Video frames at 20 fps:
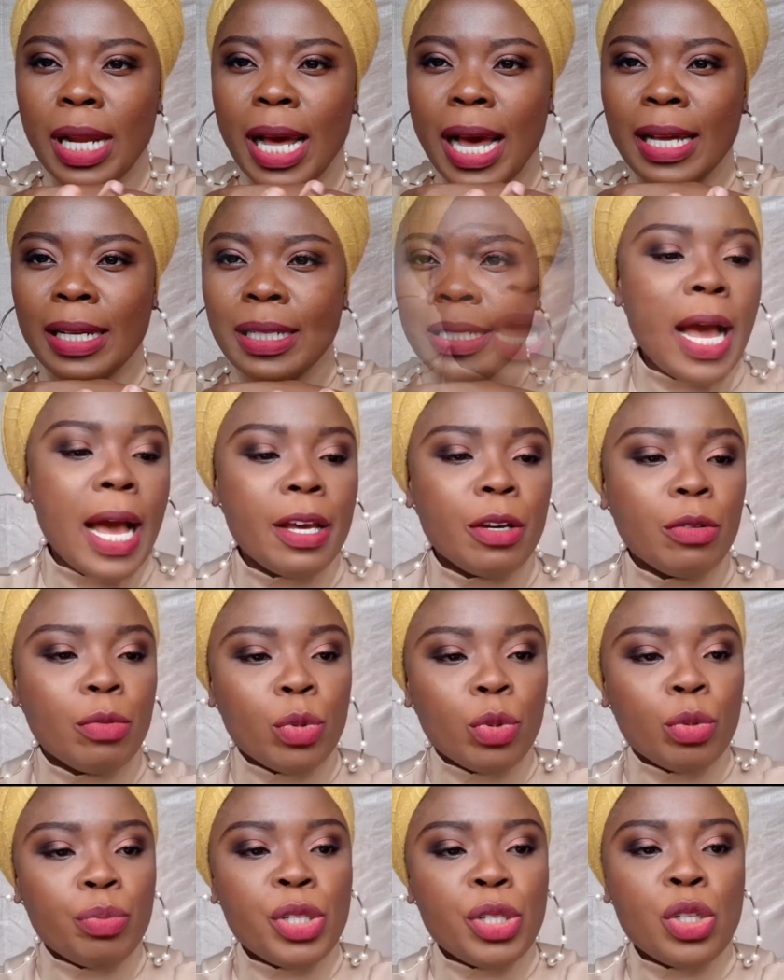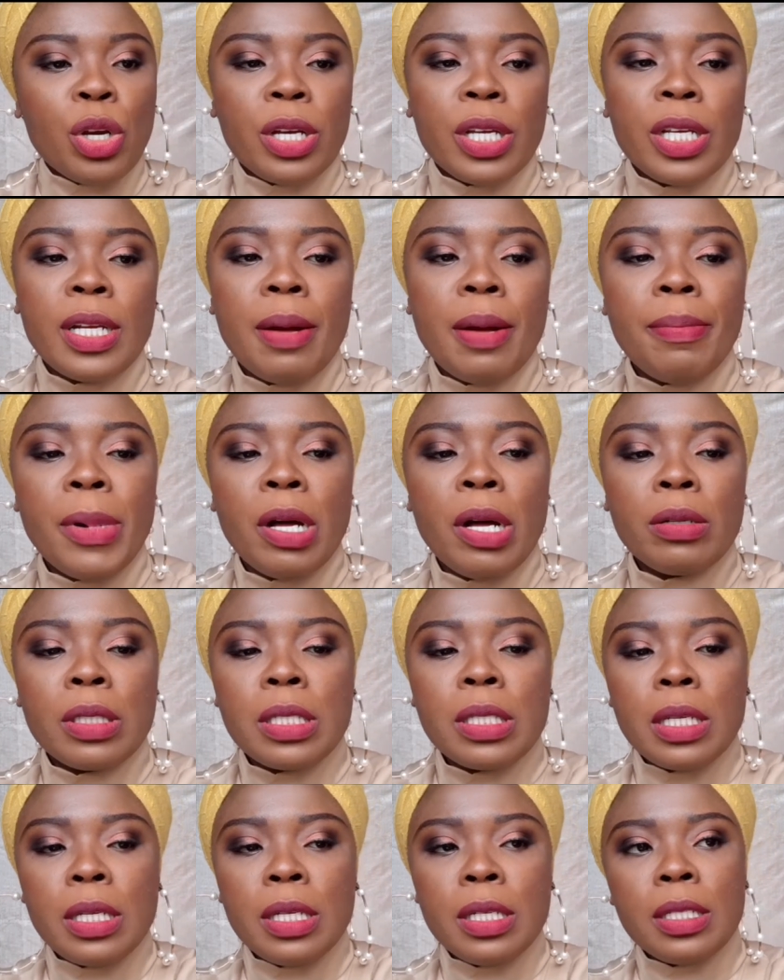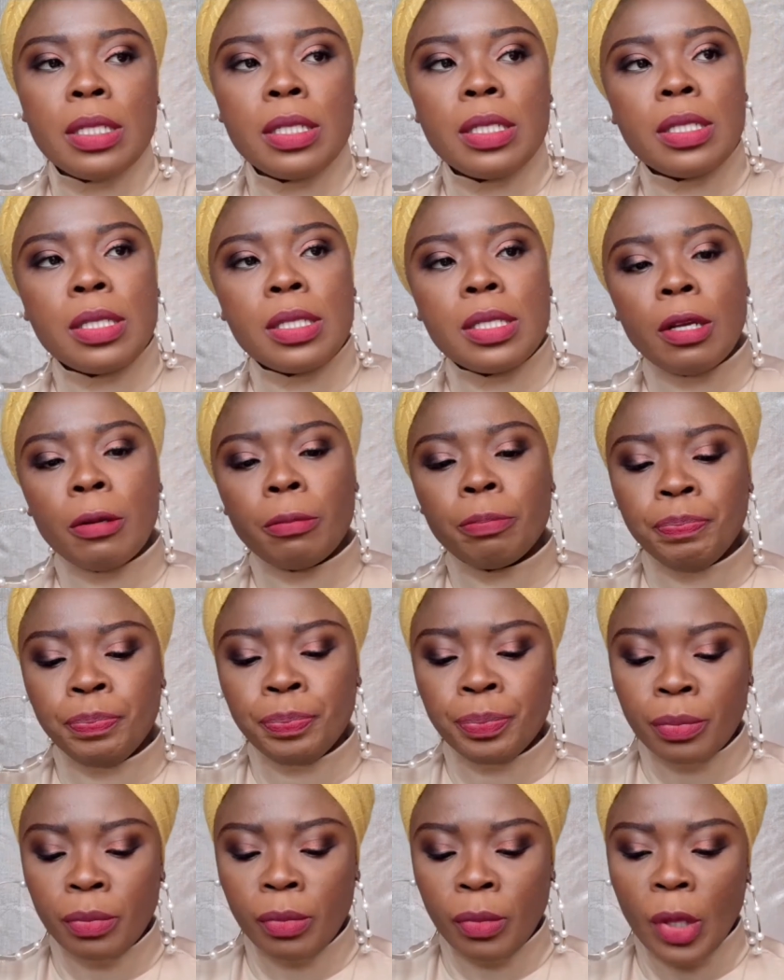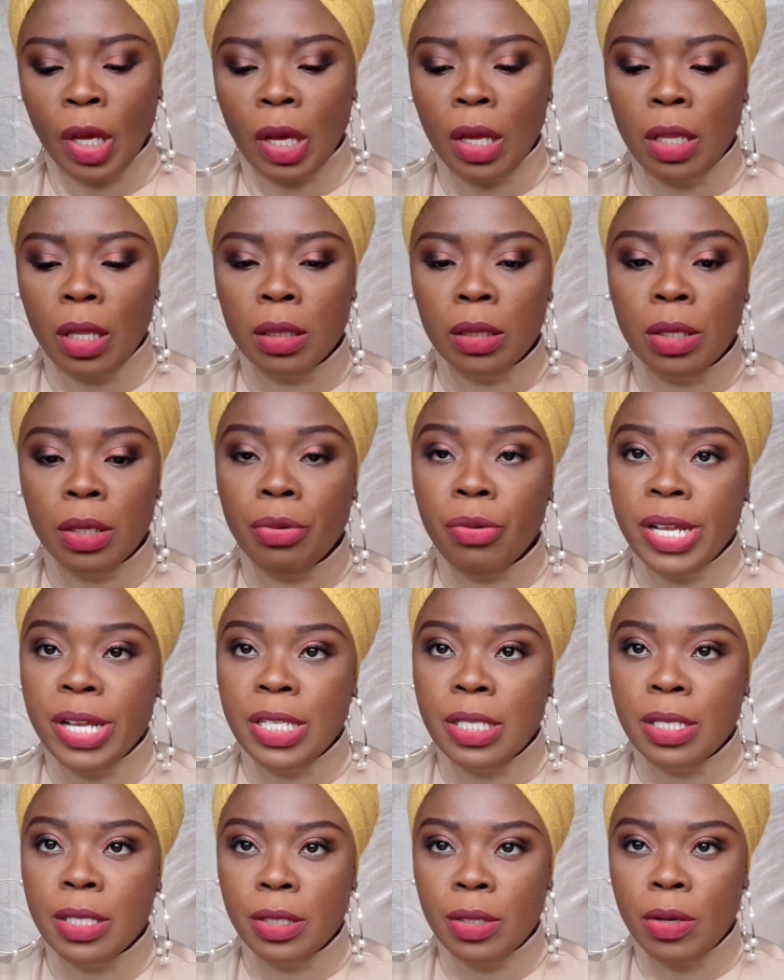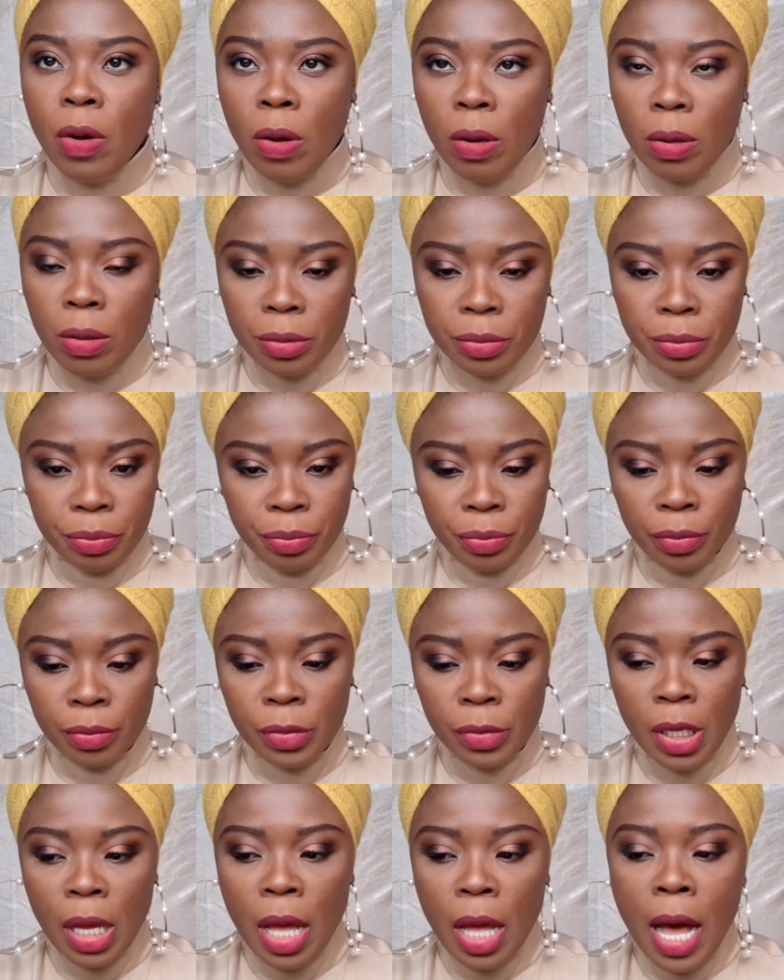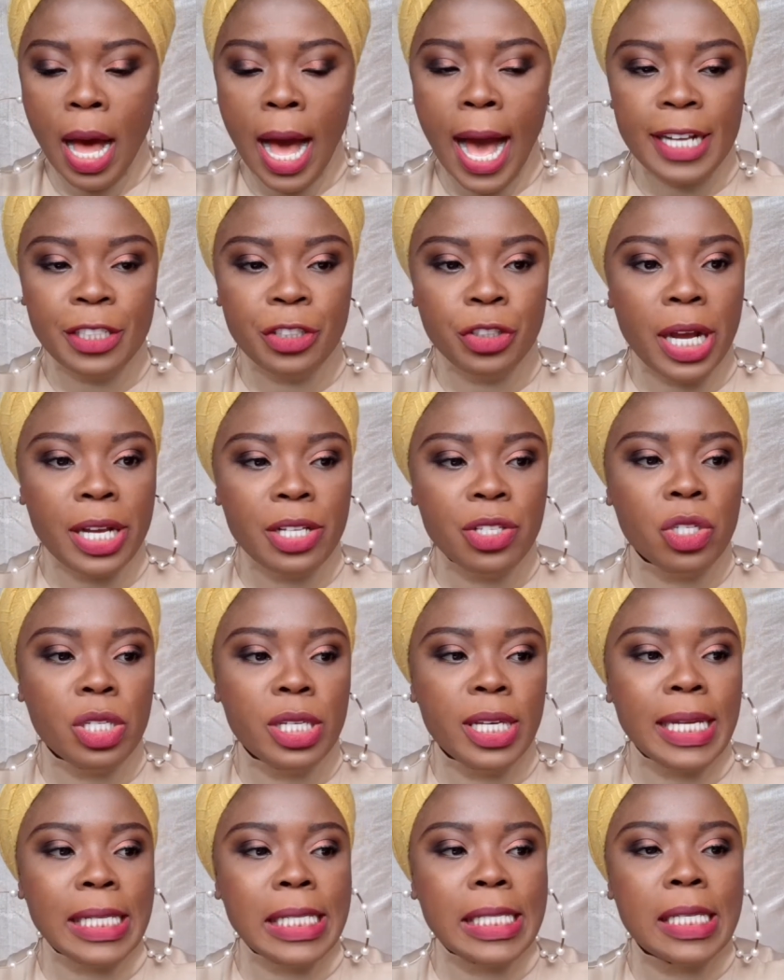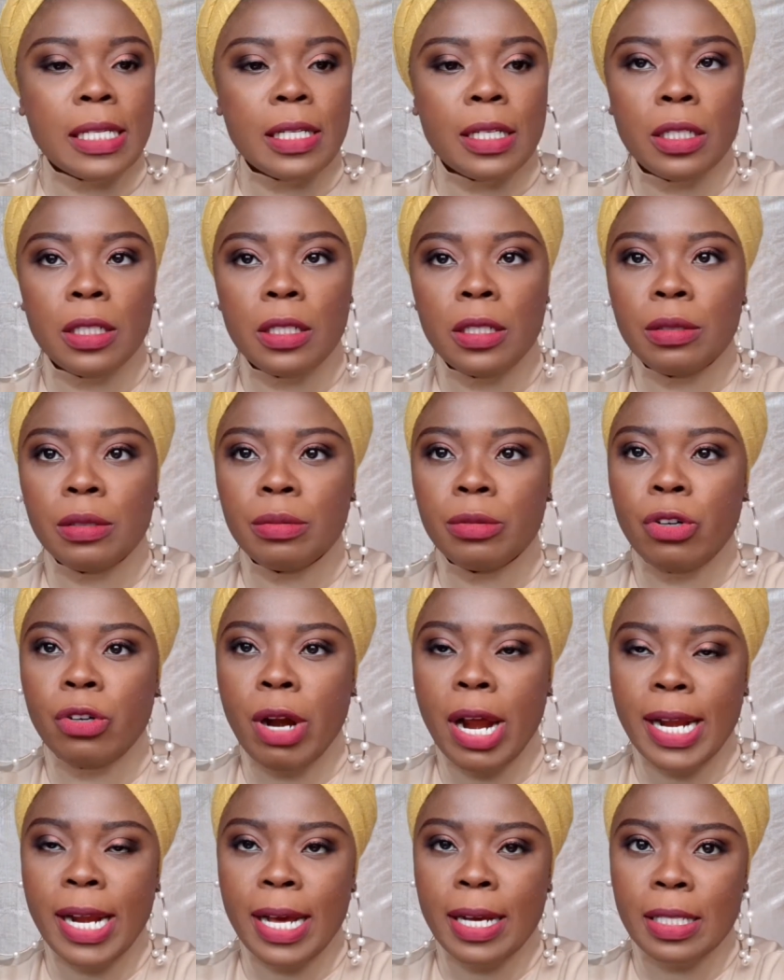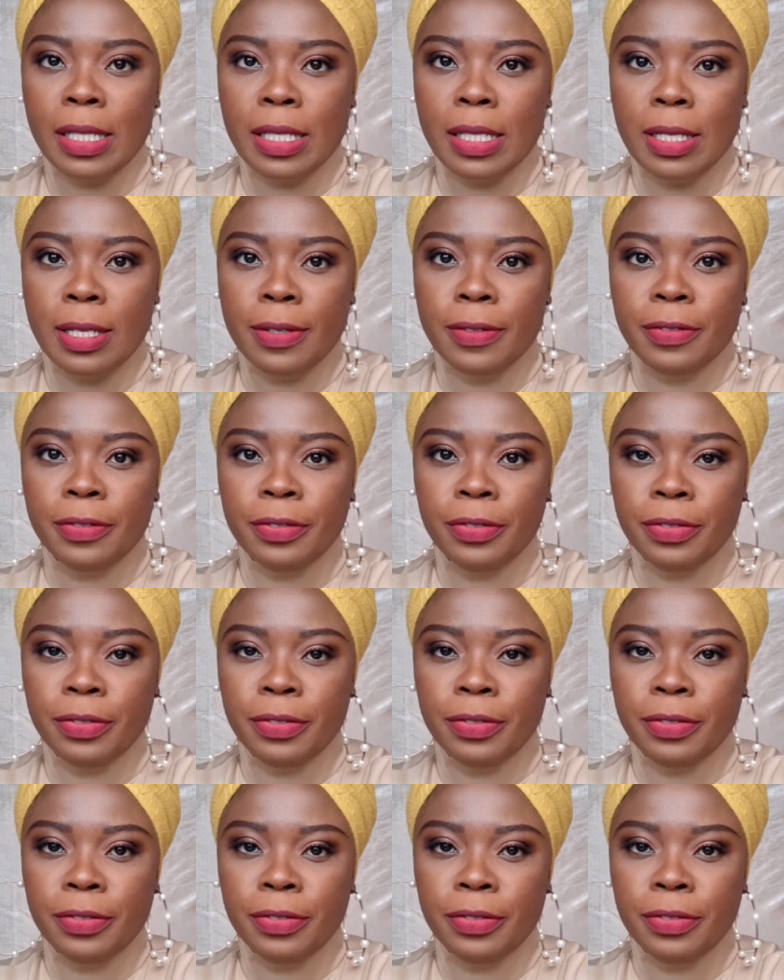What I will be talking about is the retinol. I tried to get Granactive,